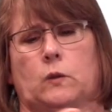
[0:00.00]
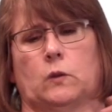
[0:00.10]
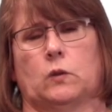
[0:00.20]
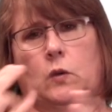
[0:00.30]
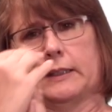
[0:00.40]

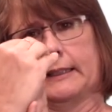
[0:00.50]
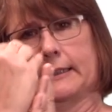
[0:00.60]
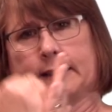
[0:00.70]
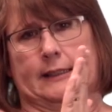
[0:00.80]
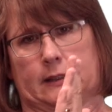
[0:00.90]
Review
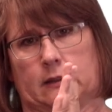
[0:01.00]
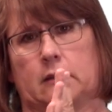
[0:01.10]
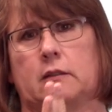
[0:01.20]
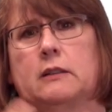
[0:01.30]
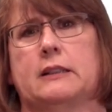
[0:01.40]
the
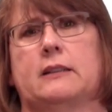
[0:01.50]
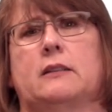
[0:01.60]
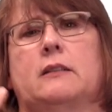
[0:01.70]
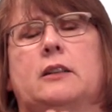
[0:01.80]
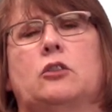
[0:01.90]
resource list on
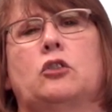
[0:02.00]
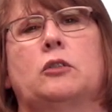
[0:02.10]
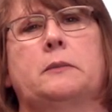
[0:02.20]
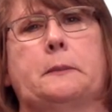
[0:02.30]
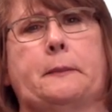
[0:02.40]
page
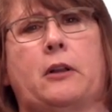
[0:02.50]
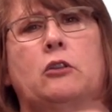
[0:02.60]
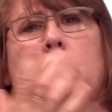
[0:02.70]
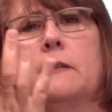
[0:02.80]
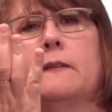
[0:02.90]
14
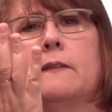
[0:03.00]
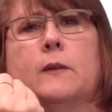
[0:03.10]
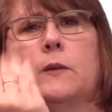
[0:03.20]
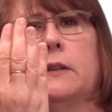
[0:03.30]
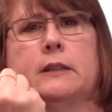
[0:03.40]
of the guide